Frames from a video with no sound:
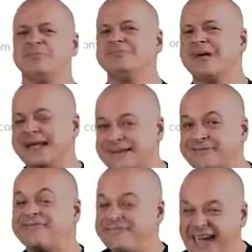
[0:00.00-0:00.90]
in
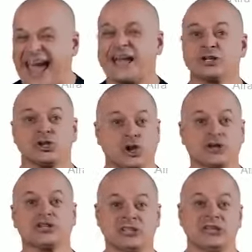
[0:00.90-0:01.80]
fact
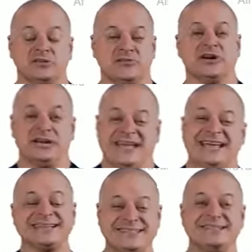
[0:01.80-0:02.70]
largely very
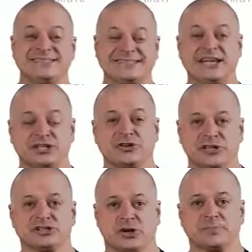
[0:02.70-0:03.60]
19th century
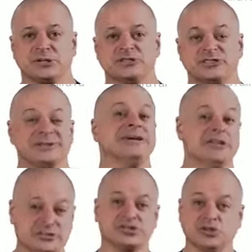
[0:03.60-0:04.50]
descriptions.
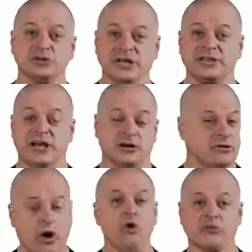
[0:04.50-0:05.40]
Truly, they're
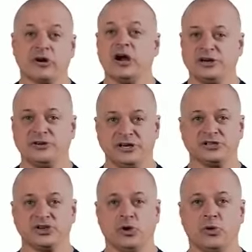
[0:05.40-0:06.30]
over 100 years
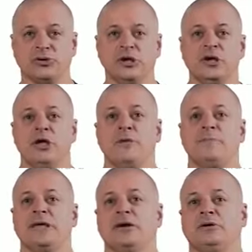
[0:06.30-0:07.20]
old
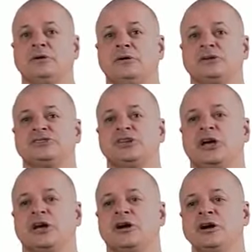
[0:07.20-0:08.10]
because
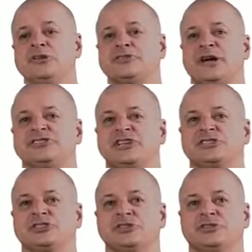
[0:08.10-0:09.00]
cardiothoracic
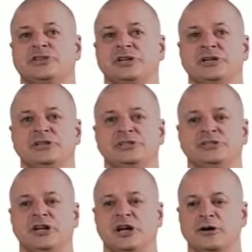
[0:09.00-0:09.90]
surgery is
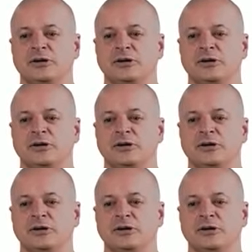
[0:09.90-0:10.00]
a